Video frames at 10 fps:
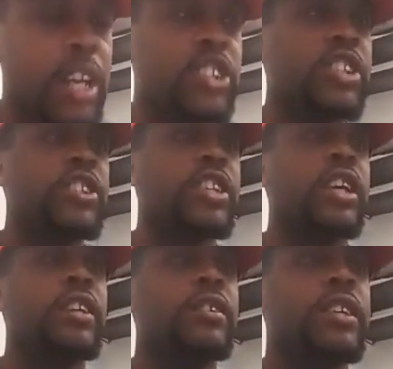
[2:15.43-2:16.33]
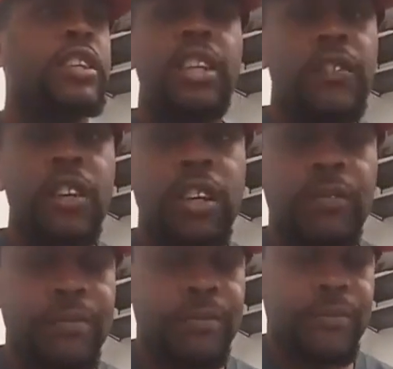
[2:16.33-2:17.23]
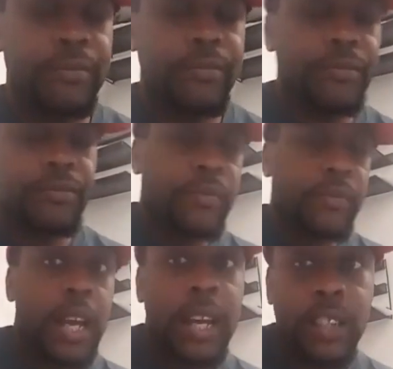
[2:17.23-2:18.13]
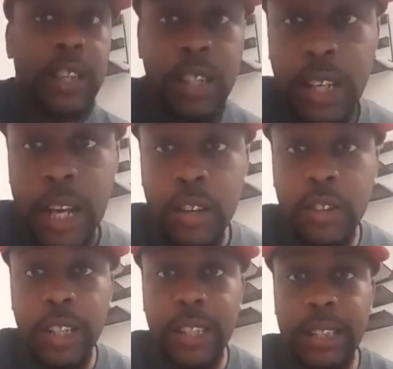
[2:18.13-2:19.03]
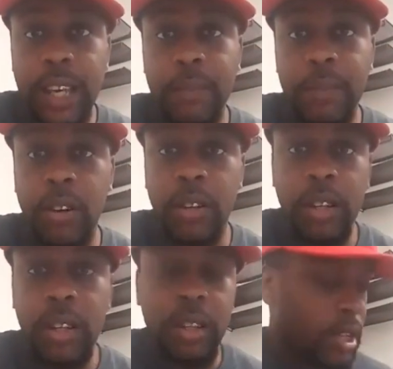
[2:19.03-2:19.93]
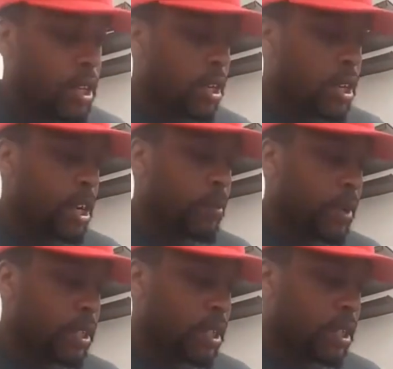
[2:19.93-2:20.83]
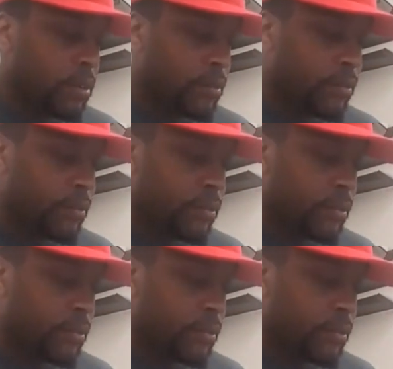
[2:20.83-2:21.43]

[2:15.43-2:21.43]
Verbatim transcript: though. We'll see. I shouldn't say. You never know. I actually did a house in the same area a couple